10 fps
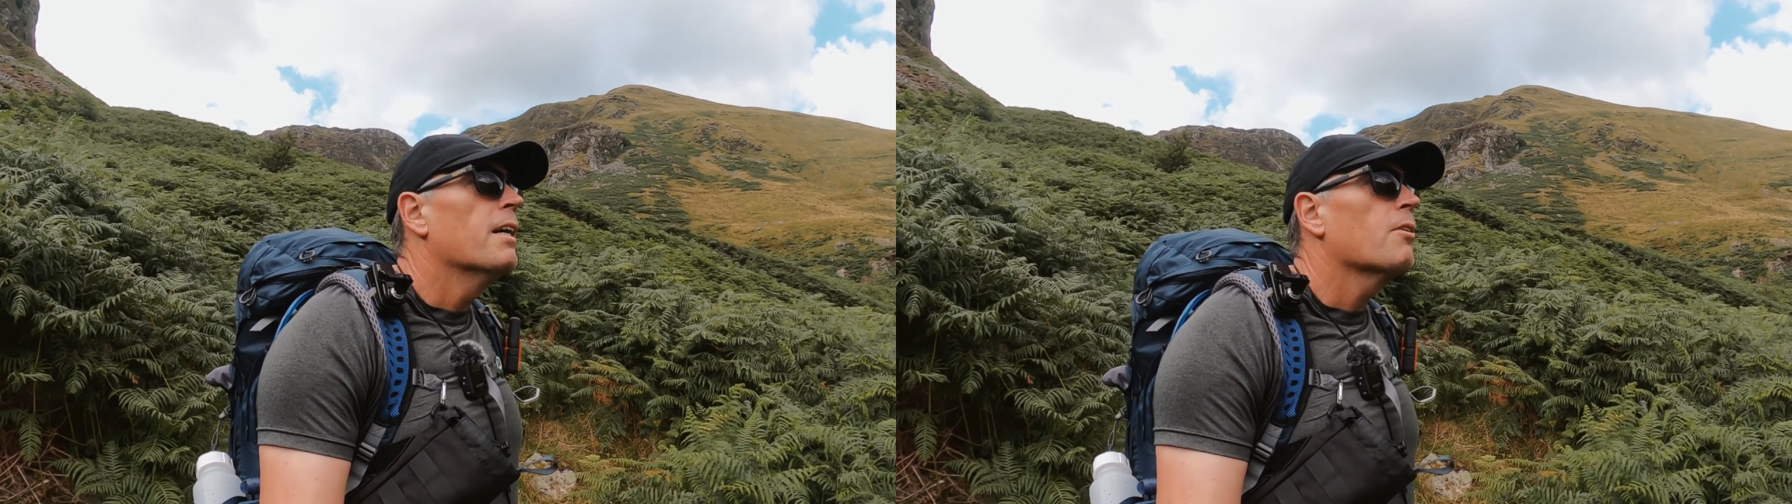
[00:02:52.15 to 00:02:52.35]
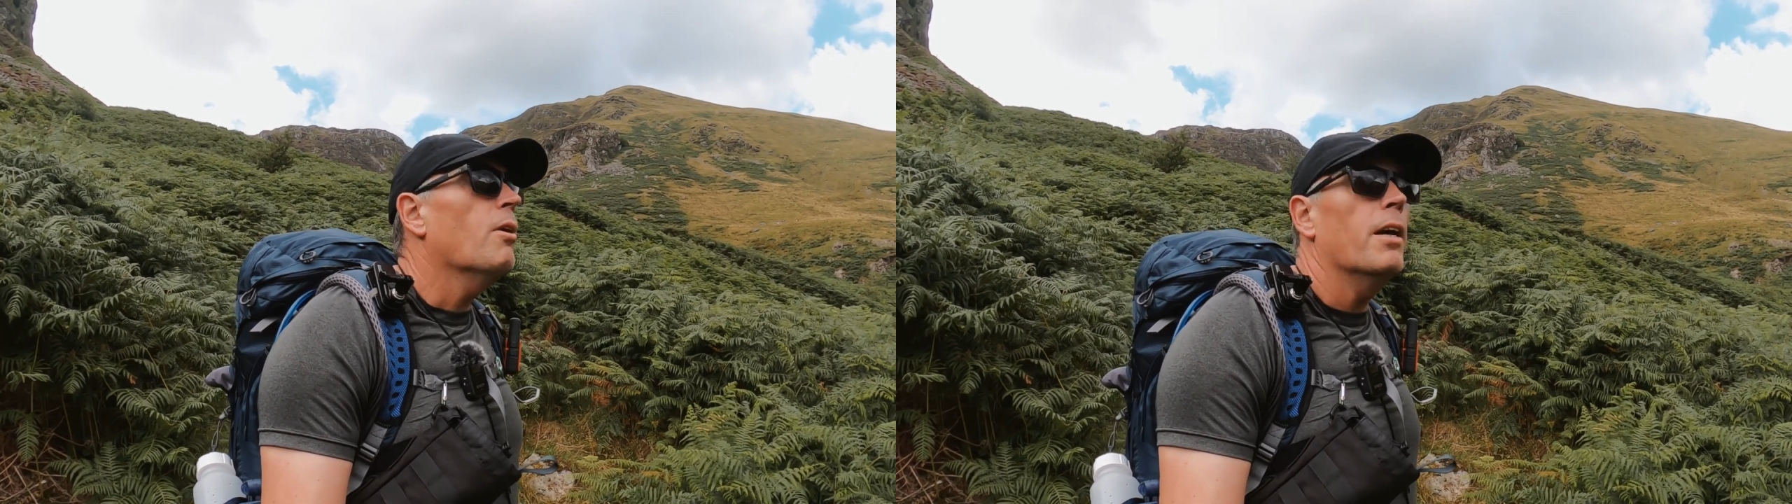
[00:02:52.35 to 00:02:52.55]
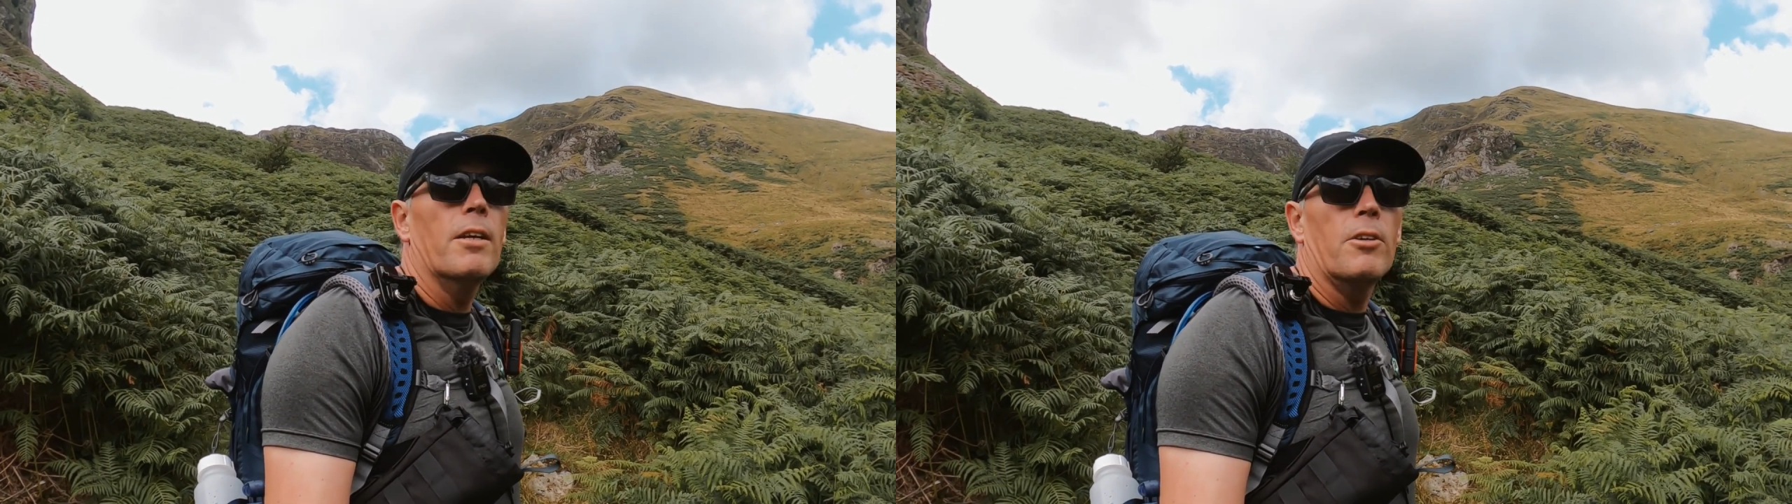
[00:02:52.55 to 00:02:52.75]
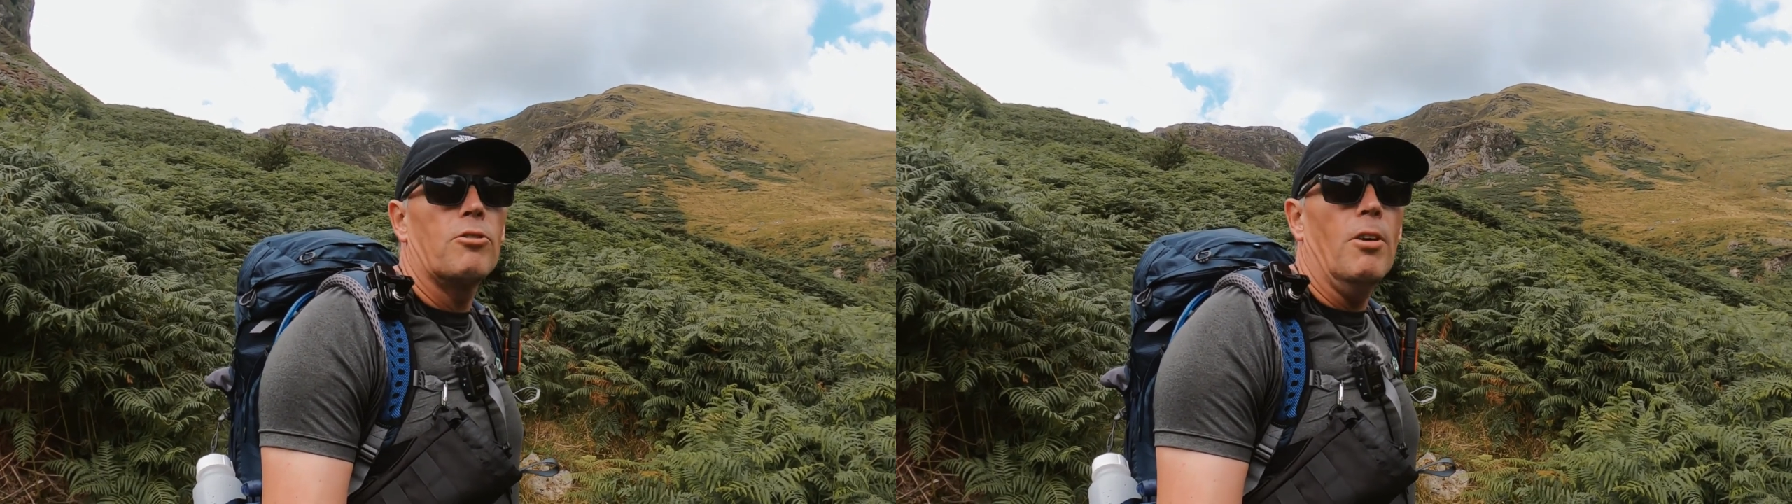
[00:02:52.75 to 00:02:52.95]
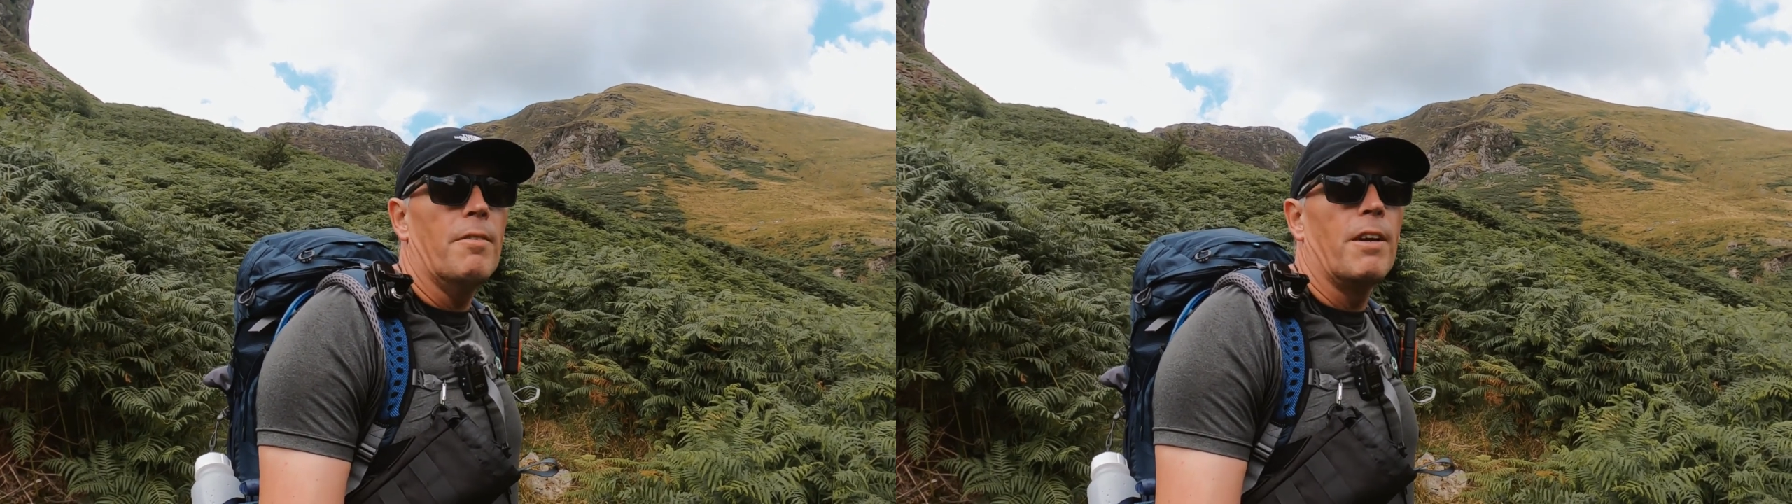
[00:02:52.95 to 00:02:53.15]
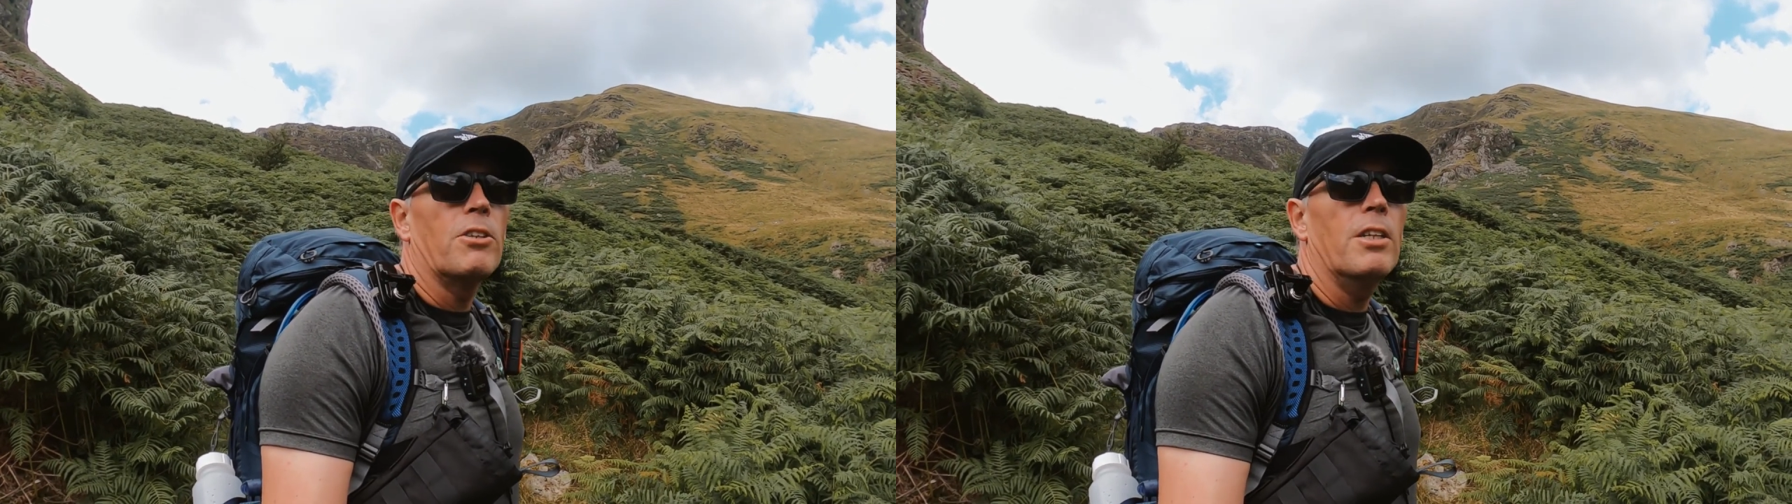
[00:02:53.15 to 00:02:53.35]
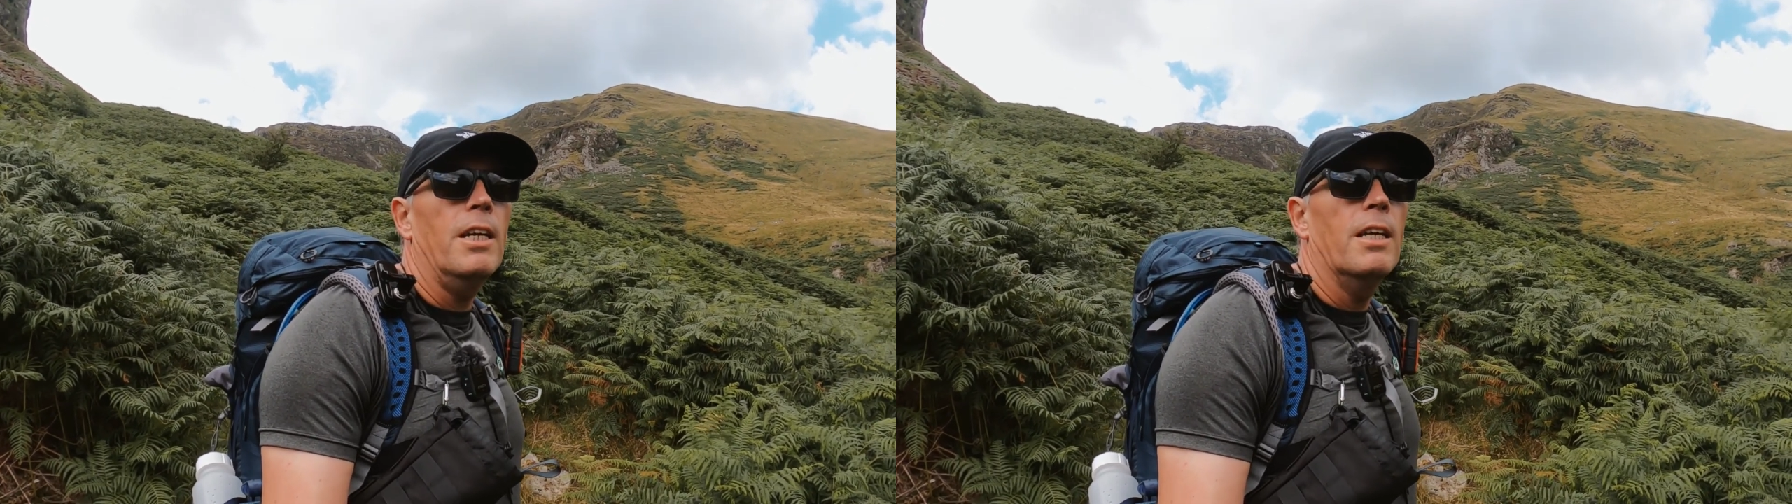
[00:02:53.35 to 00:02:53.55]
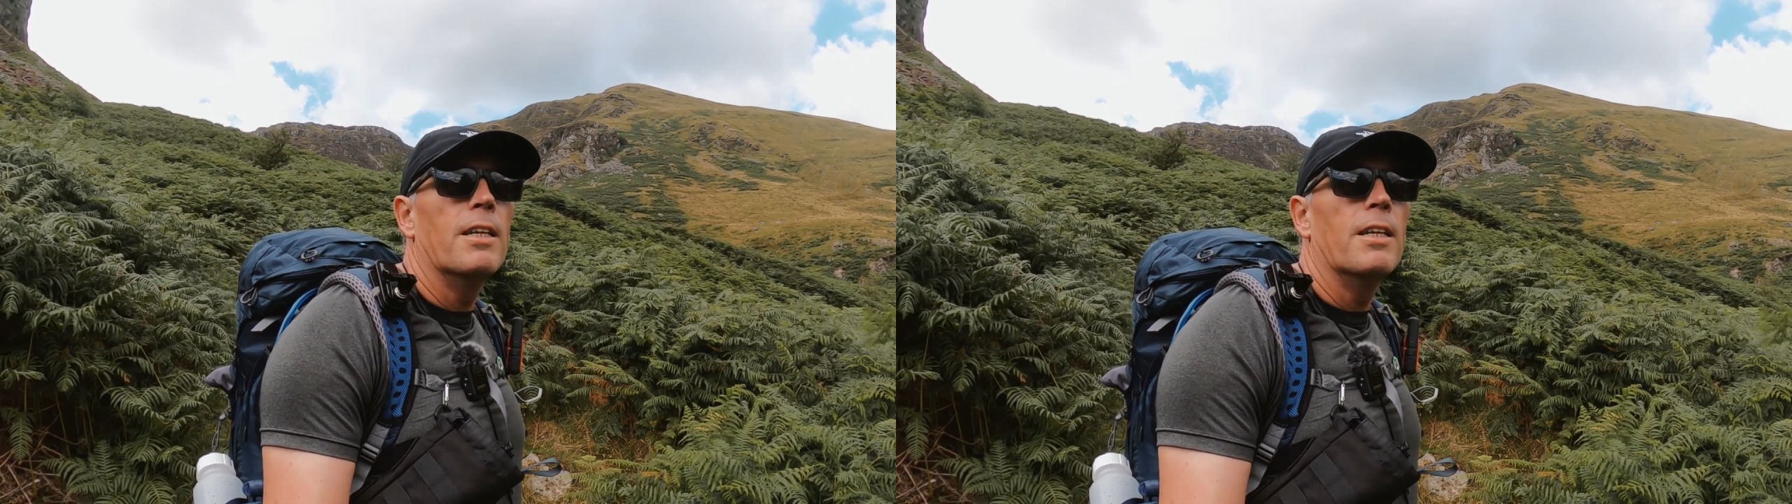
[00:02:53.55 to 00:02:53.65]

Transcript: Quite a nice drive actually,